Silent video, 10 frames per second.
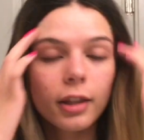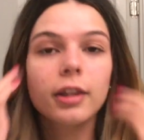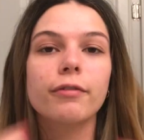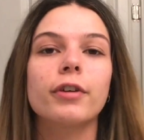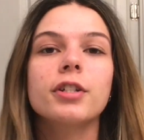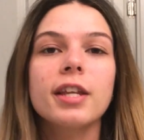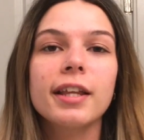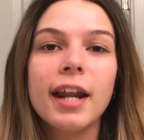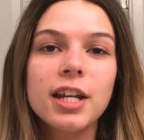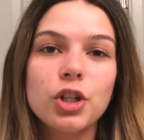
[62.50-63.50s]
The first thing
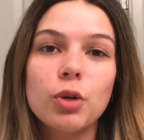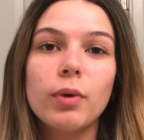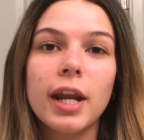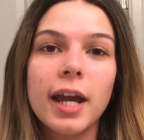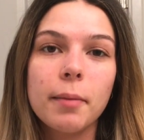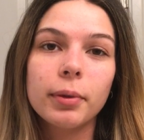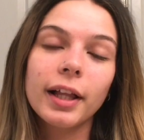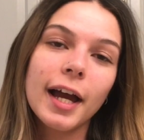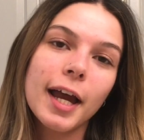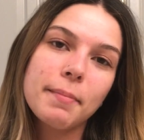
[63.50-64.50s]
that I do when I
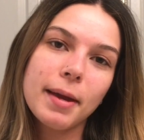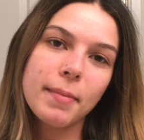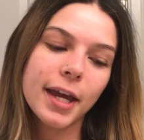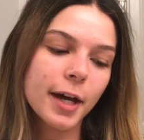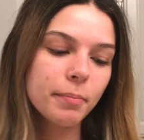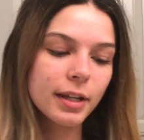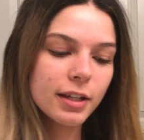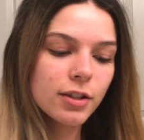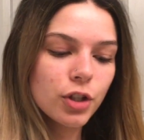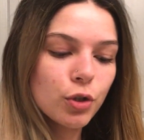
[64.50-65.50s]
apply my makeup
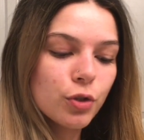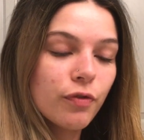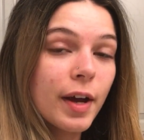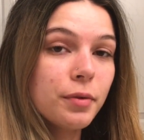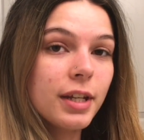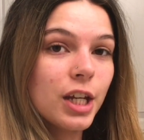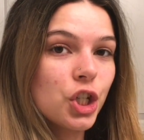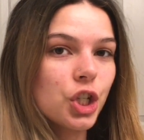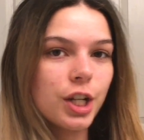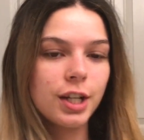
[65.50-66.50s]
is use
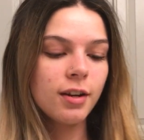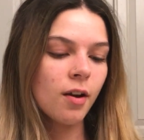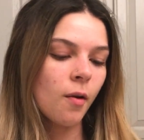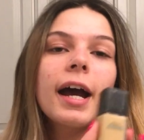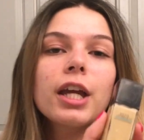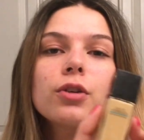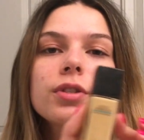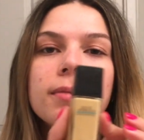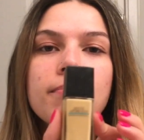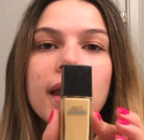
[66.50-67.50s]
foundation. I use
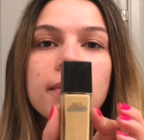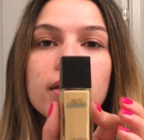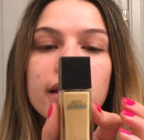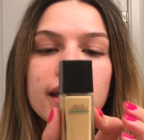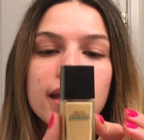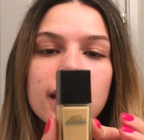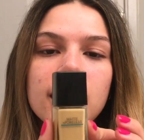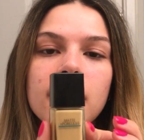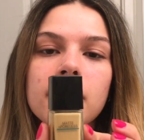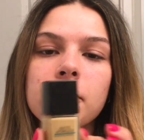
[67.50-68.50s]
the
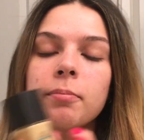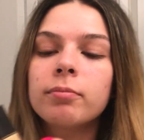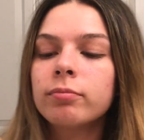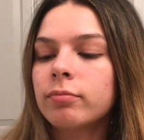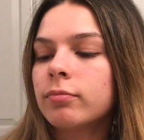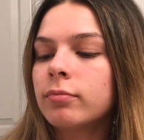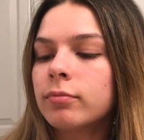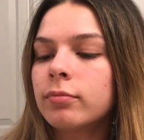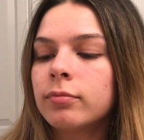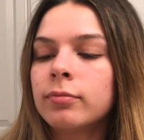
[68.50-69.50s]
Maybelline
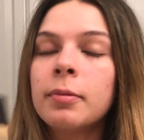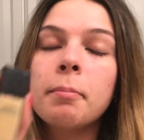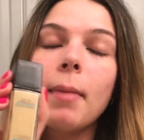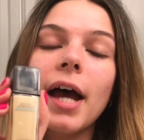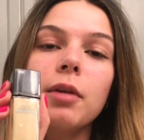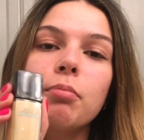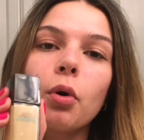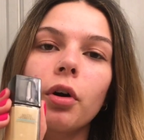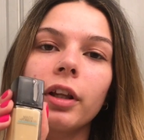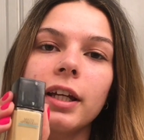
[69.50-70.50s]
Matte and
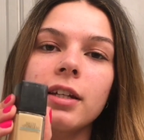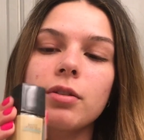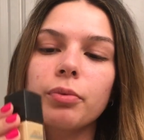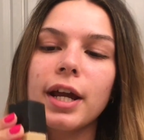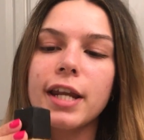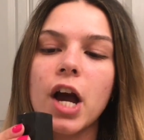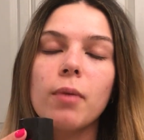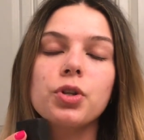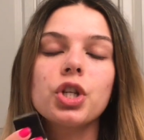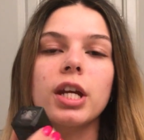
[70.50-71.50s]
Poreless. Right now
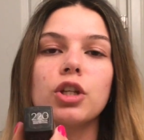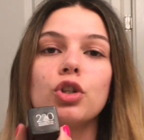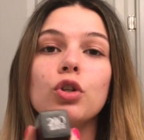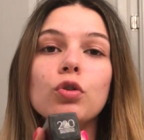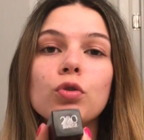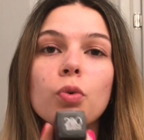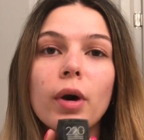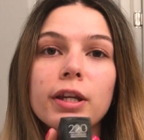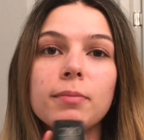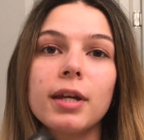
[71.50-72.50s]
I'm shade
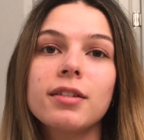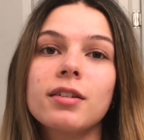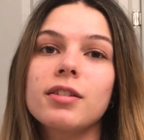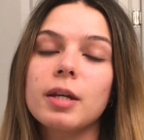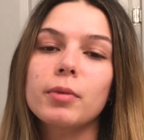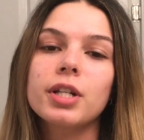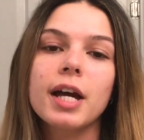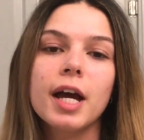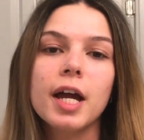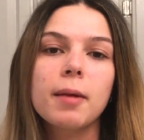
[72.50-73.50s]
220 because it's
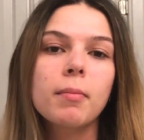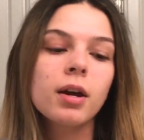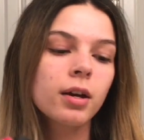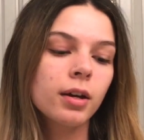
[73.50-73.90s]
summertime.